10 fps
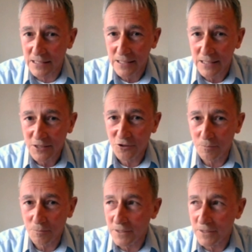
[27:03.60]
Took
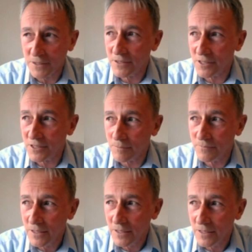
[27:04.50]
me into some
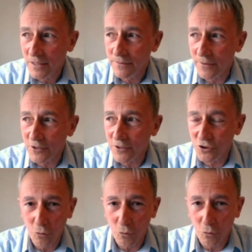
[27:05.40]
very
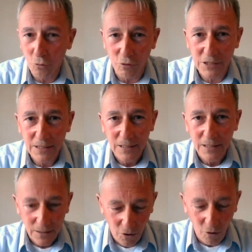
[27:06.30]
short,
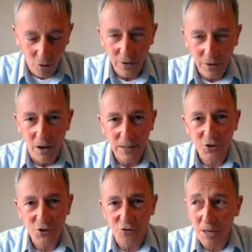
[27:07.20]
hot and high
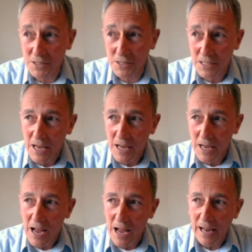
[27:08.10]
strips,
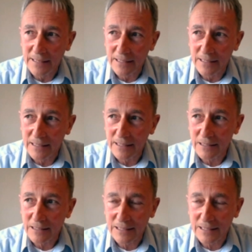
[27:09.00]
and it
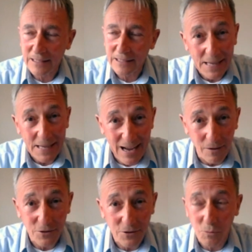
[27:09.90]
carried me out as
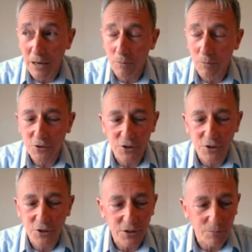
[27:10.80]
well, which
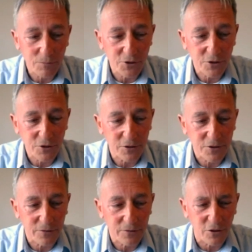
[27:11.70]
is good. So I've got
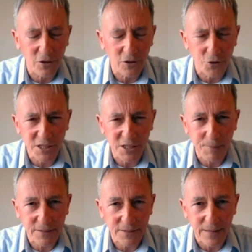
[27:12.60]
a lot of respect for
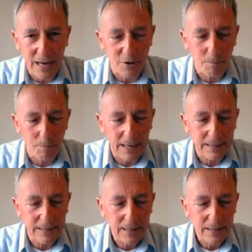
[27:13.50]
that aeroplane.
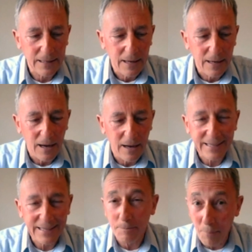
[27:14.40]
It can
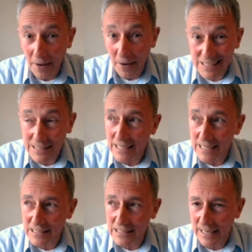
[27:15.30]
bite, as
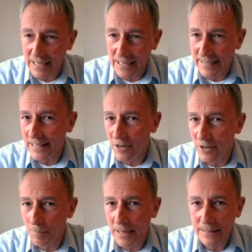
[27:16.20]
can any
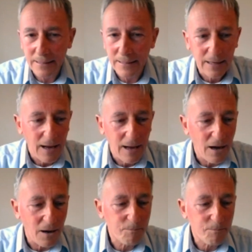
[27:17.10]
aeroplane,
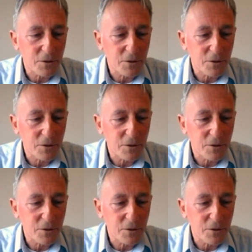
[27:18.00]
but